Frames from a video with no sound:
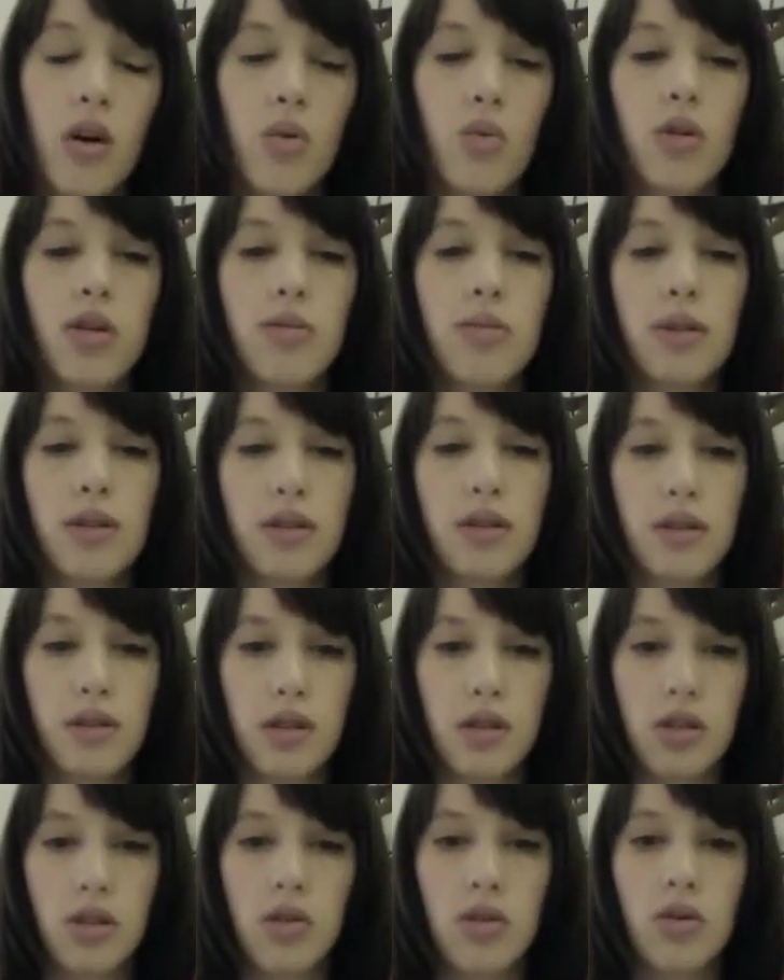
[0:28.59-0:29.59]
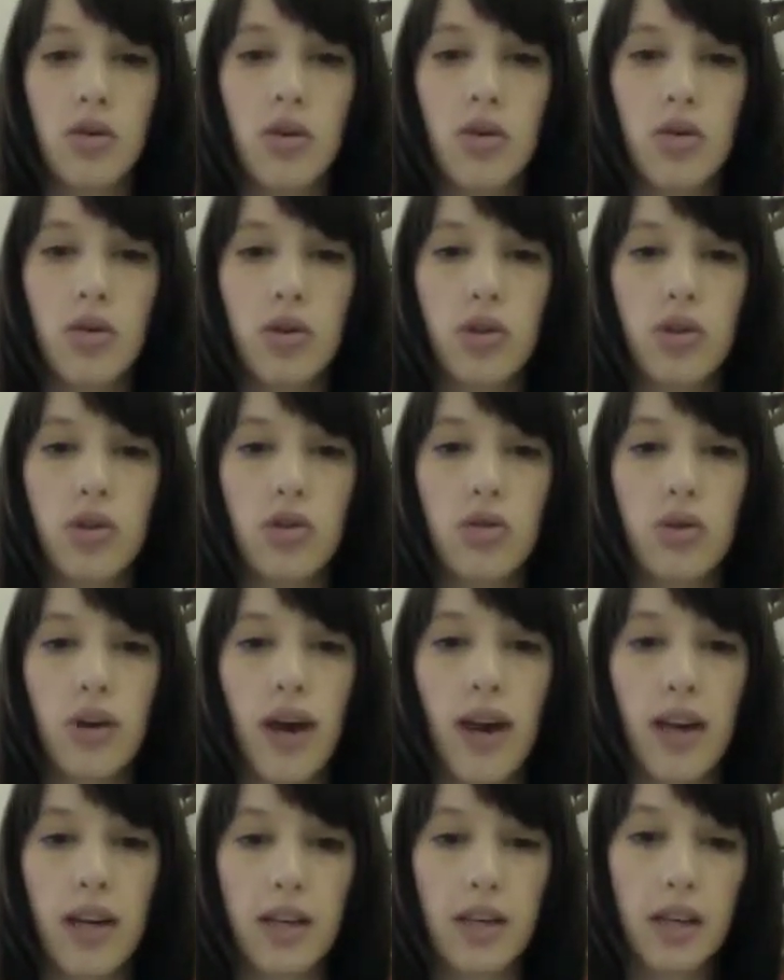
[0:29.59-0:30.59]
"Which place did you go to
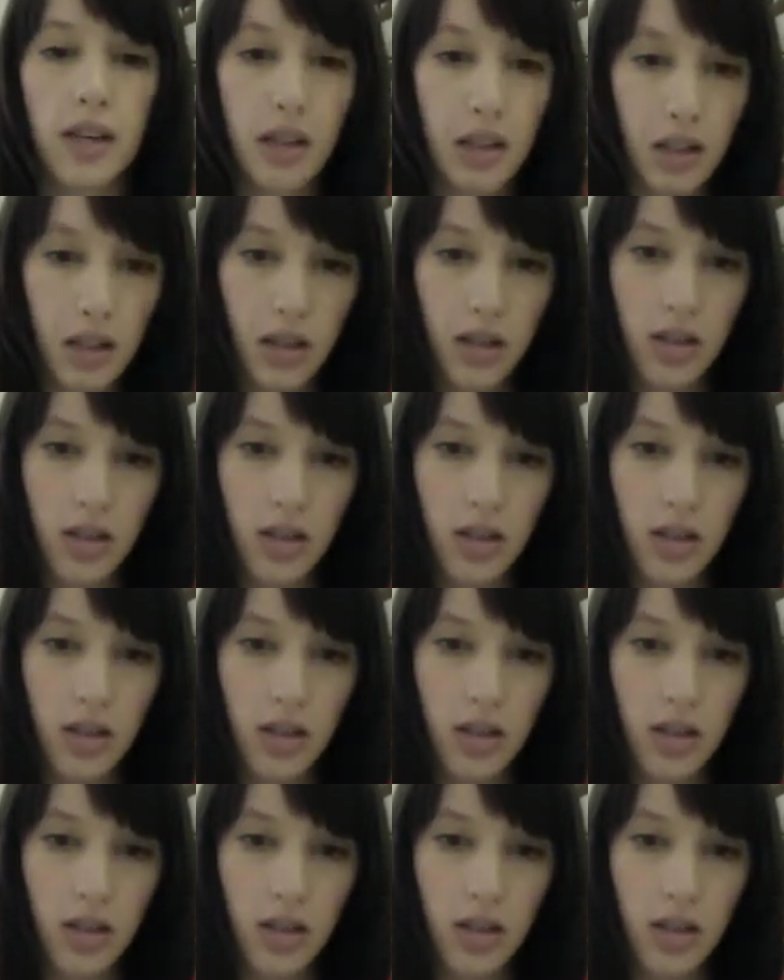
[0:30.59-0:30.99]
Canada?"